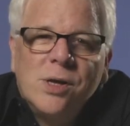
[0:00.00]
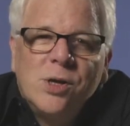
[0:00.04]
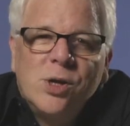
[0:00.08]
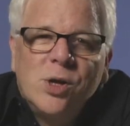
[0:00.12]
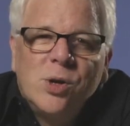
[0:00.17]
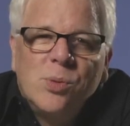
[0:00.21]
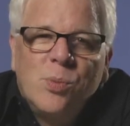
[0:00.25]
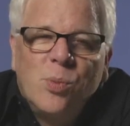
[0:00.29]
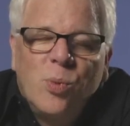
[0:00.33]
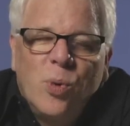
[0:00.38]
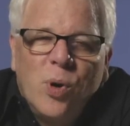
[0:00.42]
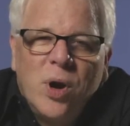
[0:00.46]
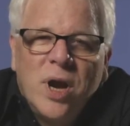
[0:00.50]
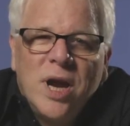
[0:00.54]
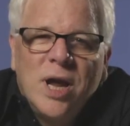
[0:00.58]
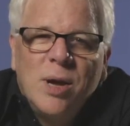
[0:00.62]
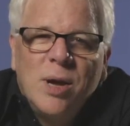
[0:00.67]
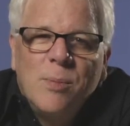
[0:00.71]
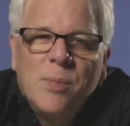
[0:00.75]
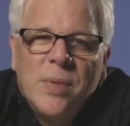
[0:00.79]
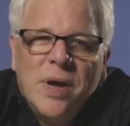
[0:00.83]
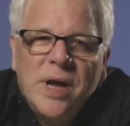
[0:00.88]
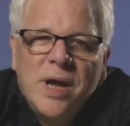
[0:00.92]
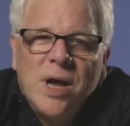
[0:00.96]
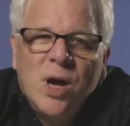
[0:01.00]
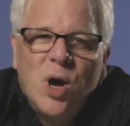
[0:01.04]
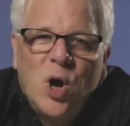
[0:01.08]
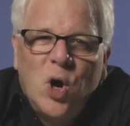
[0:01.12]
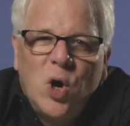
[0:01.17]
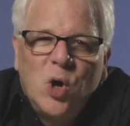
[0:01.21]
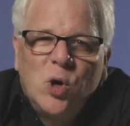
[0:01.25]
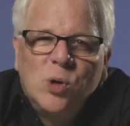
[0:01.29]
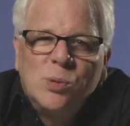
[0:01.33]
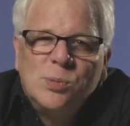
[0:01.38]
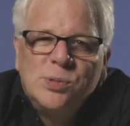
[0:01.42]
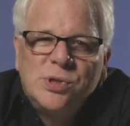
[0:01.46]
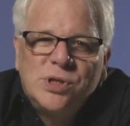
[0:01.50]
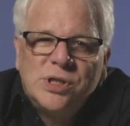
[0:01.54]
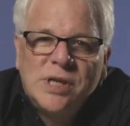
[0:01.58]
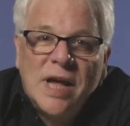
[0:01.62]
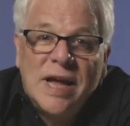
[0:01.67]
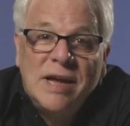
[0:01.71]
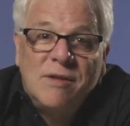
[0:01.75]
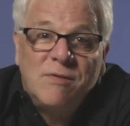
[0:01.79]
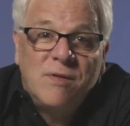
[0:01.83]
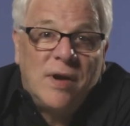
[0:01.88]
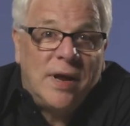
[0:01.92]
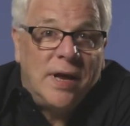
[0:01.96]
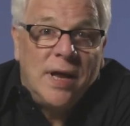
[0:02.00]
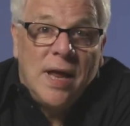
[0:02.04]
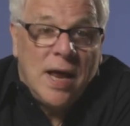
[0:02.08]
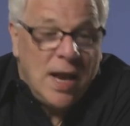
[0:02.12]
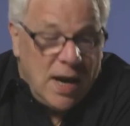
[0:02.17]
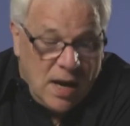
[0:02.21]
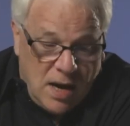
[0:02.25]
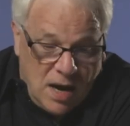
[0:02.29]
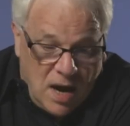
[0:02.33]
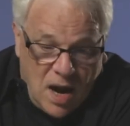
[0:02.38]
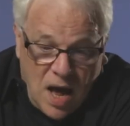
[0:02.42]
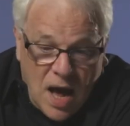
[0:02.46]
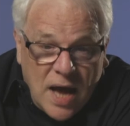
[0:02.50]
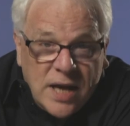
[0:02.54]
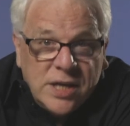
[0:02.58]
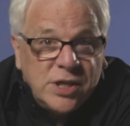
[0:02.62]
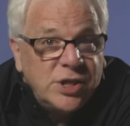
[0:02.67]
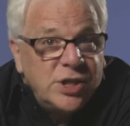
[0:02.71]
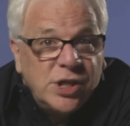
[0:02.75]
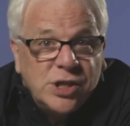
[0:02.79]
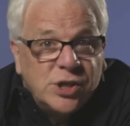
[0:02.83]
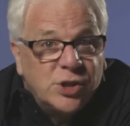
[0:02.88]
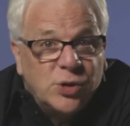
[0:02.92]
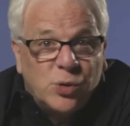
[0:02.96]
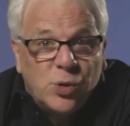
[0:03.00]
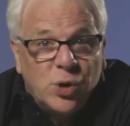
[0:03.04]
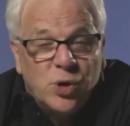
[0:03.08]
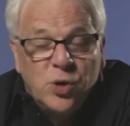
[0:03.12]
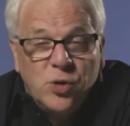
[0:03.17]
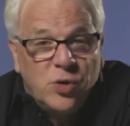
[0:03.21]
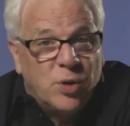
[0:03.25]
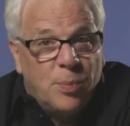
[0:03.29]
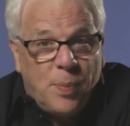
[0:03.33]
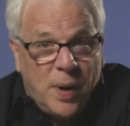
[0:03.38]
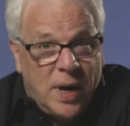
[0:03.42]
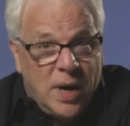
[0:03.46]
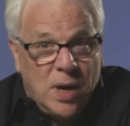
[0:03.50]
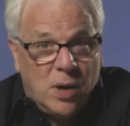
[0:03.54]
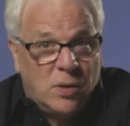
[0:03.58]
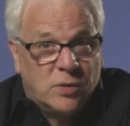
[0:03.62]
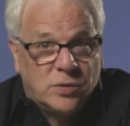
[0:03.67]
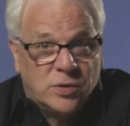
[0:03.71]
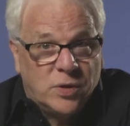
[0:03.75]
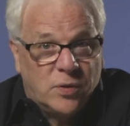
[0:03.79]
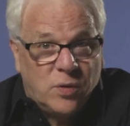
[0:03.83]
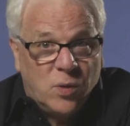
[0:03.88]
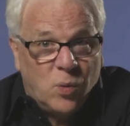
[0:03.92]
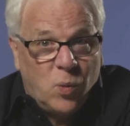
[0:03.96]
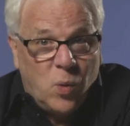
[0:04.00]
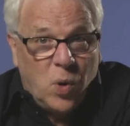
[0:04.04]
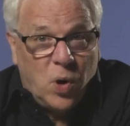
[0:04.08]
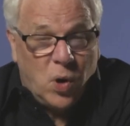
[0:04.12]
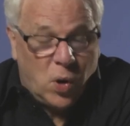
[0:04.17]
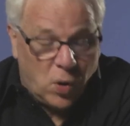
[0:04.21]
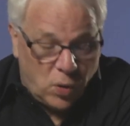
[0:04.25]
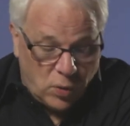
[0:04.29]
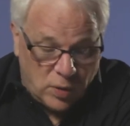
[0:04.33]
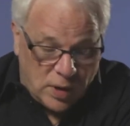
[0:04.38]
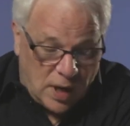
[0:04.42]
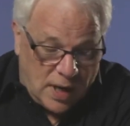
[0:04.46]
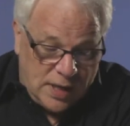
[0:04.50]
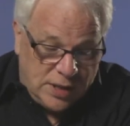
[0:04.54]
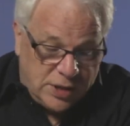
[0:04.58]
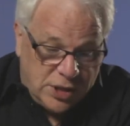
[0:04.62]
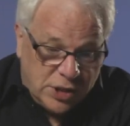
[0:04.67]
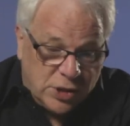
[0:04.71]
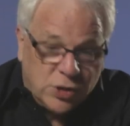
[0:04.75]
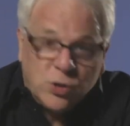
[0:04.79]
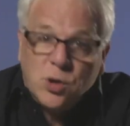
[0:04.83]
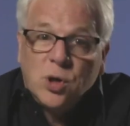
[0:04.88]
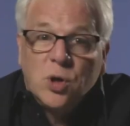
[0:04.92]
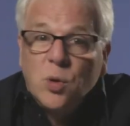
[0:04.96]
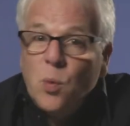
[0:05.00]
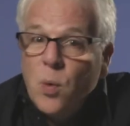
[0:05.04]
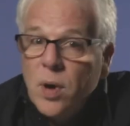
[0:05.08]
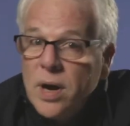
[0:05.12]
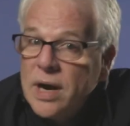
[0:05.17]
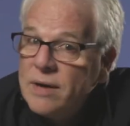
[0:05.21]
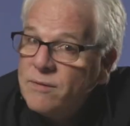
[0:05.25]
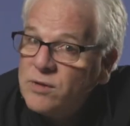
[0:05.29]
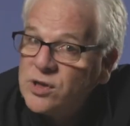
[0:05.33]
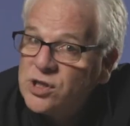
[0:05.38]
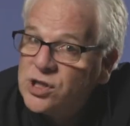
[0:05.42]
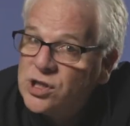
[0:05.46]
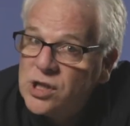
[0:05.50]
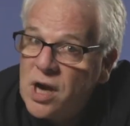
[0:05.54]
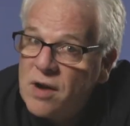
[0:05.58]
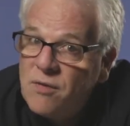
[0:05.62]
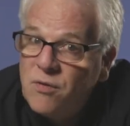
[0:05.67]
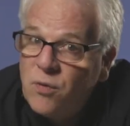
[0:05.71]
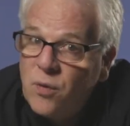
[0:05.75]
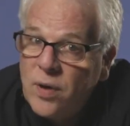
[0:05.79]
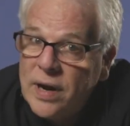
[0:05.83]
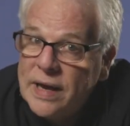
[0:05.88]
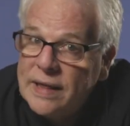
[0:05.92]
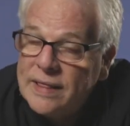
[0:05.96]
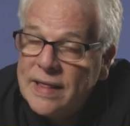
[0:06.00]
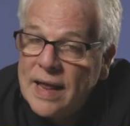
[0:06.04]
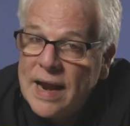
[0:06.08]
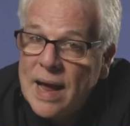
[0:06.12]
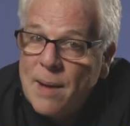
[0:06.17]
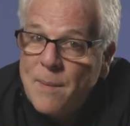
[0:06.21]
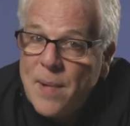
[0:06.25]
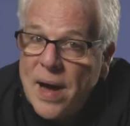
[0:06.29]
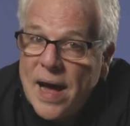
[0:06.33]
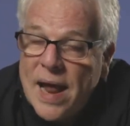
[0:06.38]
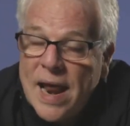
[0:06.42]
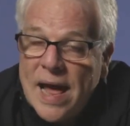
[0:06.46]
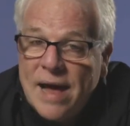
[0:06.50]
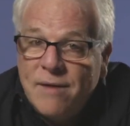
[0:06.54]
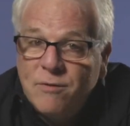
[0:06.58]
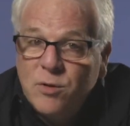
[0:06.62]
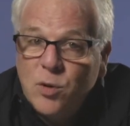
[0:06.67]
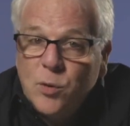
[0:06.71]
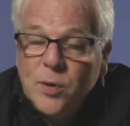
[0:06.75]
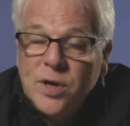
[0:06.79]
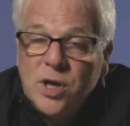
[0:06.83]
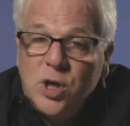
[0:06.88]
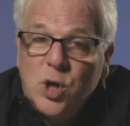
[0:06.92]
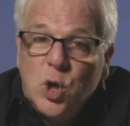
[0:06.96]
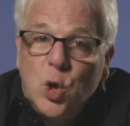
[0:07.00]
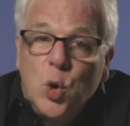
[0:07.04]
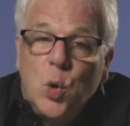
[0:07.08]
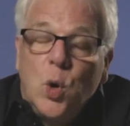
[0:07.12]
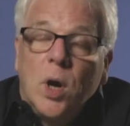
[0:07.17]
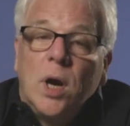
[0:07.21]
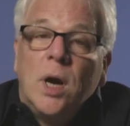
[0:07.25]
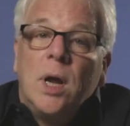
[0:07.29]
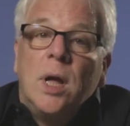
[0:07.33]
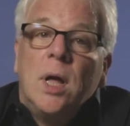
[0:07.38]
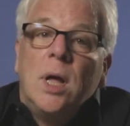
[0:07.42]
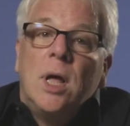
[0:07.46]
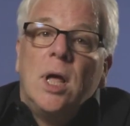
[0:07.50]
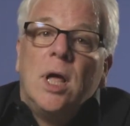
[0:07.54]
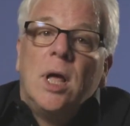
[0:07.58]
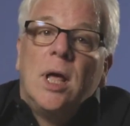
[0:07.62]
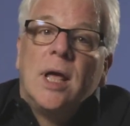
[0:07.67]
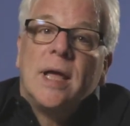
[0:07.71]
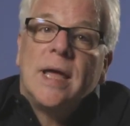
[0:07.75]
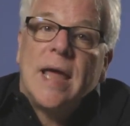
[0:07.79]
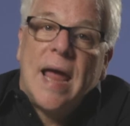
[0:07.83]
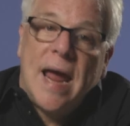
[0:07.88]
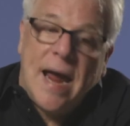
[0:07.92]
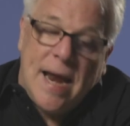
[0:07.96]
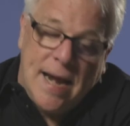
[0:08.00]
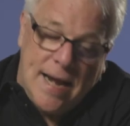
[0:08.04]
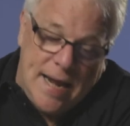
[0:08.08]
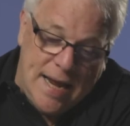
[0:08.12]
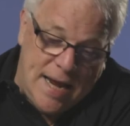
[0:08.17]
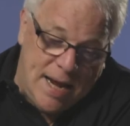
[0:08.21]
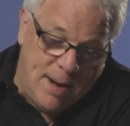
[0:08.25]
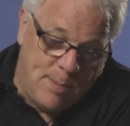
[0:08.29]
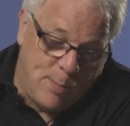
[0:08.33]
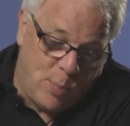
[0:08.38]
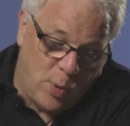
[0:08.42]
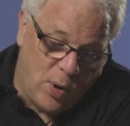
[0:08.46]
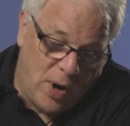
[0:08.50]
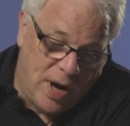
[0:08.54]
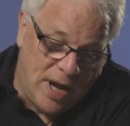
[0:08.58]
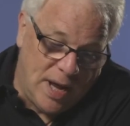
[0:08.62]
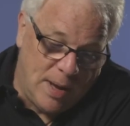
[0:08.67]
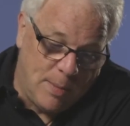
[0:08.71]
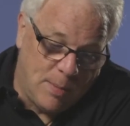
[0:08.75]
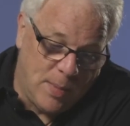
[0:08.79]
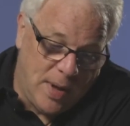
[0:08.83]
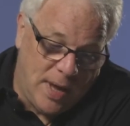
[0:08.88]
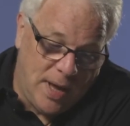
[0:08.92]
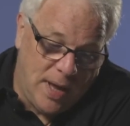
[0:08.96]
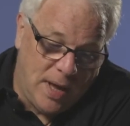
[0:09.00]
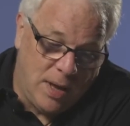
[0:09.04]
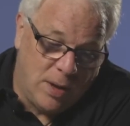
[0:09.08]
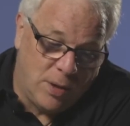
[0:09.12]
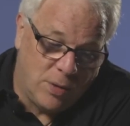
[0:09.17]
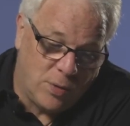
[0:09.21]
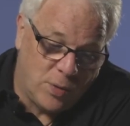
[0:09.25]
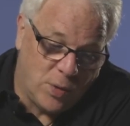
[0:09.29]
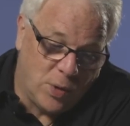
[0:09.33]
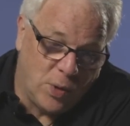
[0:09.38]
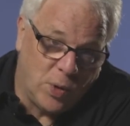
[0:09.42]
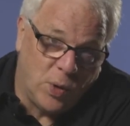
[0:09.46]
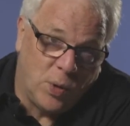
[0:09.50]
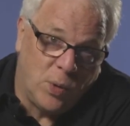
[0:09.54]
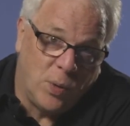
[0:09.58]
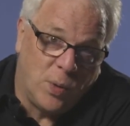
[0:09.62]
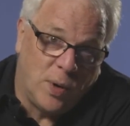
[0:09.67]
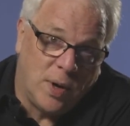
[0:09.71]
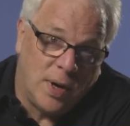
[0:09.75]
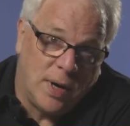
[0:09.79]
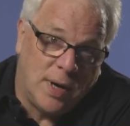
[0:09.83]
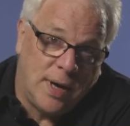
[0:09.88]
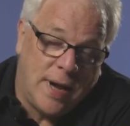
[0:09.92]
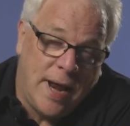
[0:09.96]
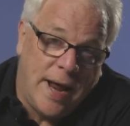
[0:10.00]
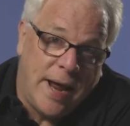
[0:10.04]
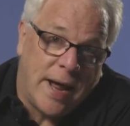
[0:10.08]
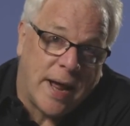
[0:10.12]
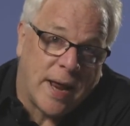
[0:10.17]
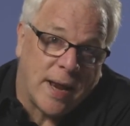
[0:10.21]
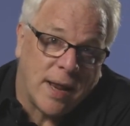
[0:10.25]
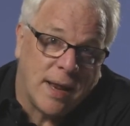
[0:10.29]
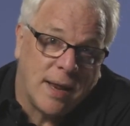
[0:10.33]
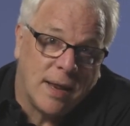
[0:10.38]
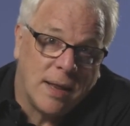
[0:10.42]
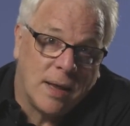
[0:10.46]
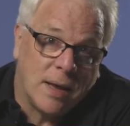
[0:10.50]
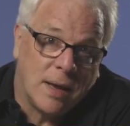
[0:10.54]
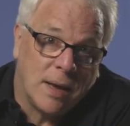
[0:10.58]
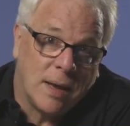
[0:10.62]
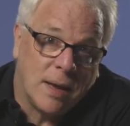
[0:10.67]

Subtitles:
to bring me home safely, not just through the perils of the world, not just through whatever suffering that I might have to endure? Can he bring me through death?